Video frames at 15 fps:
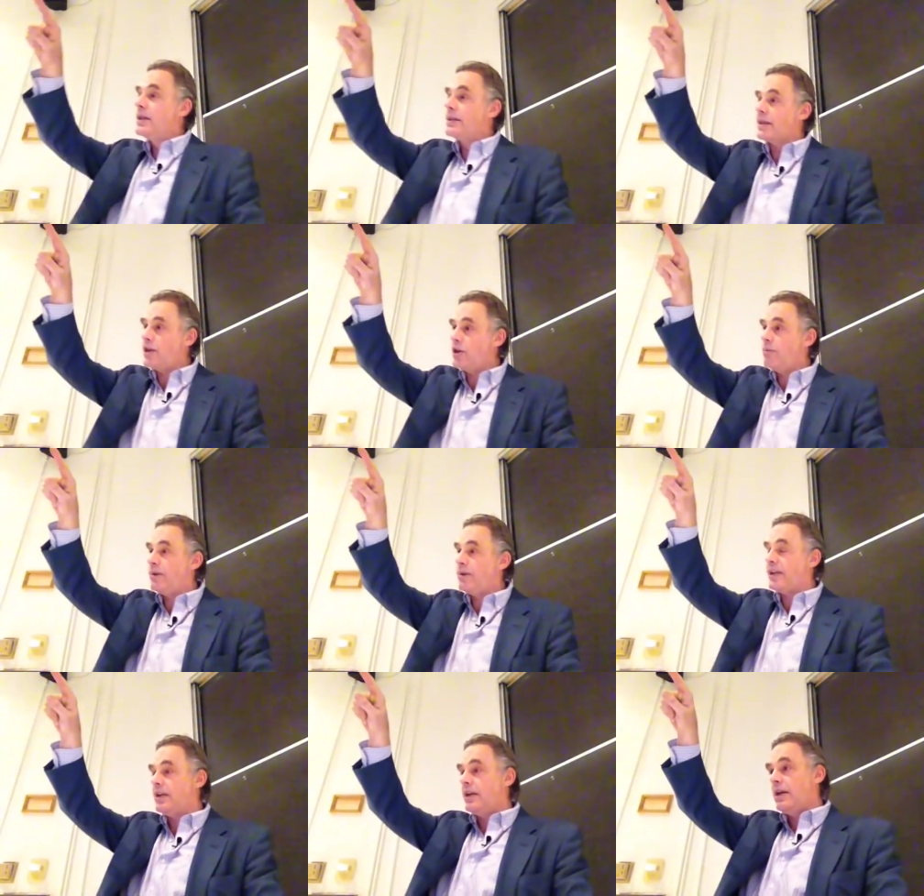the
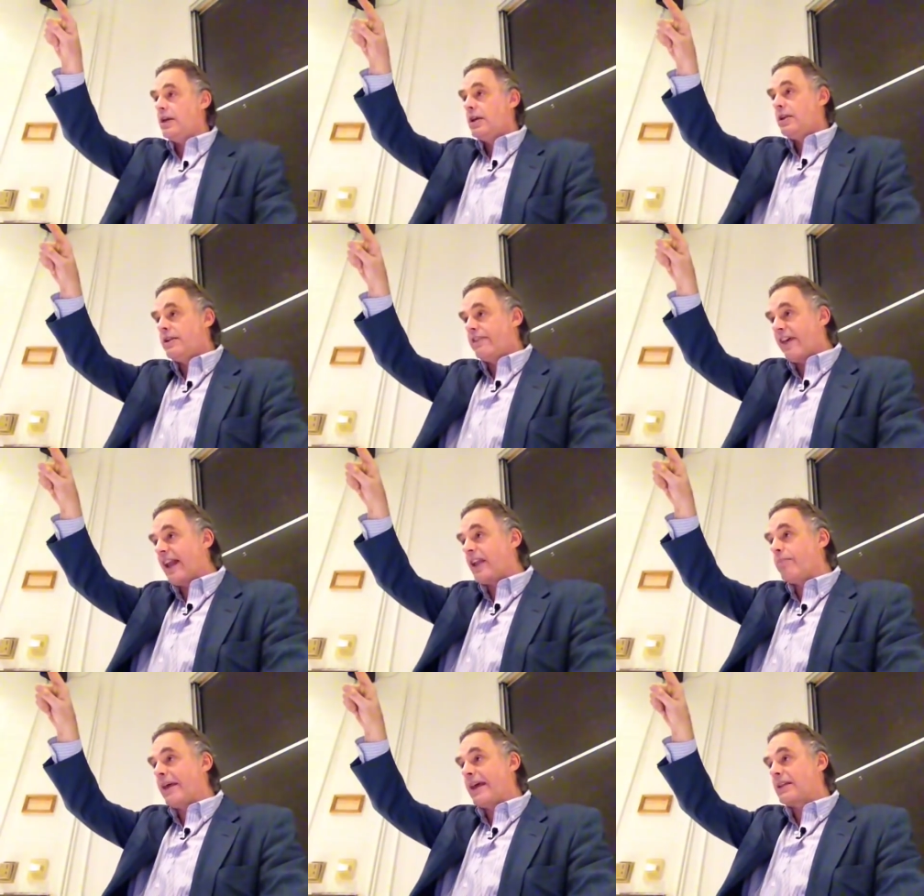human
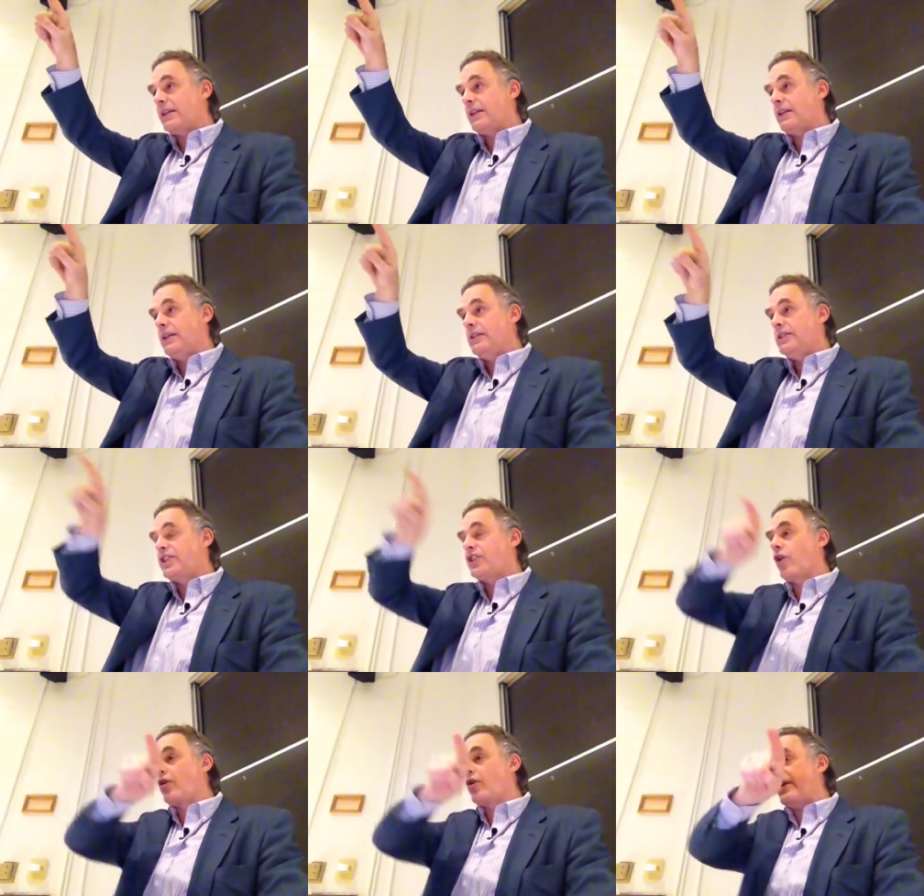developmental
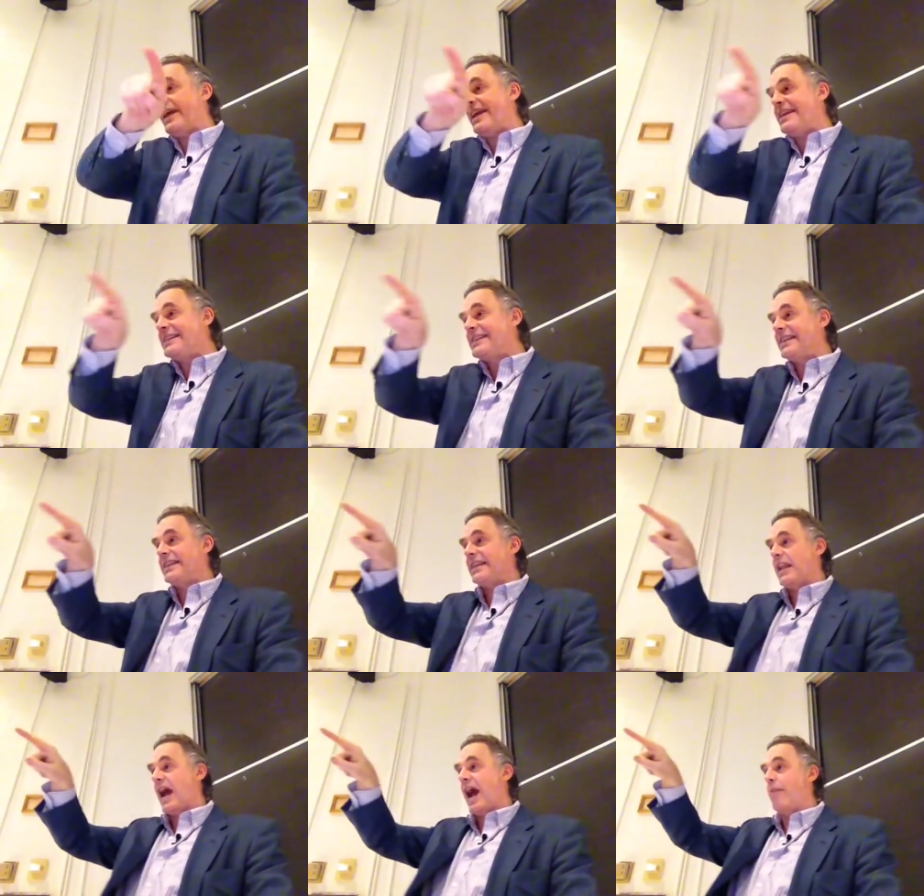story isn't
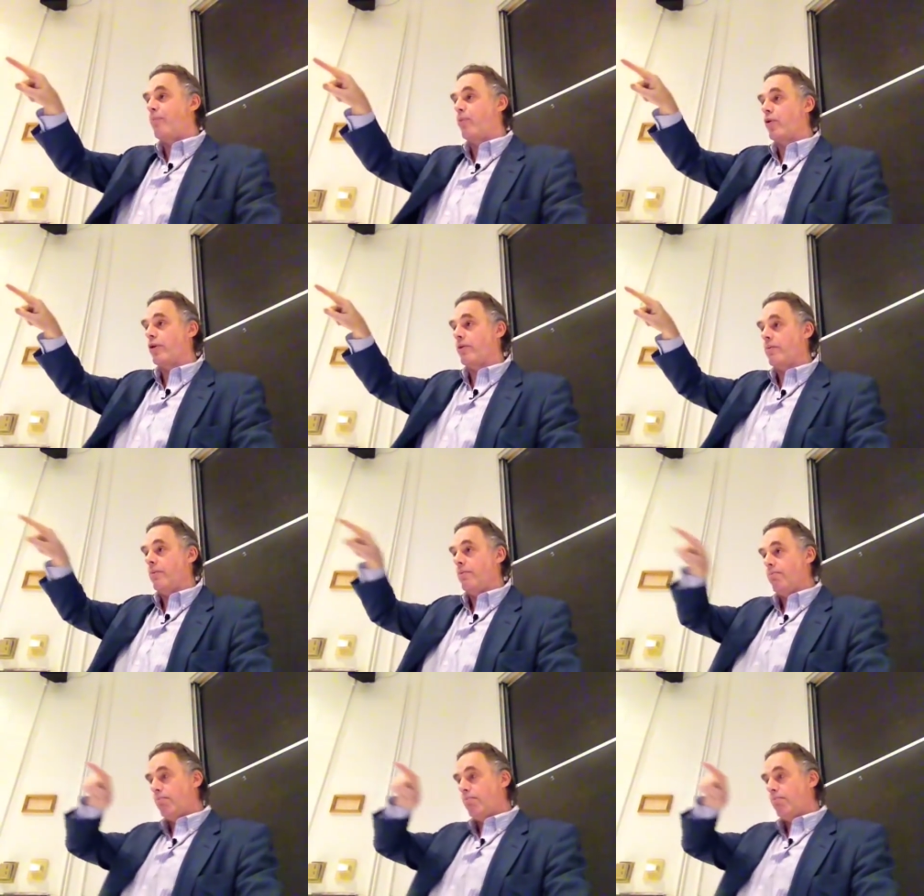an upward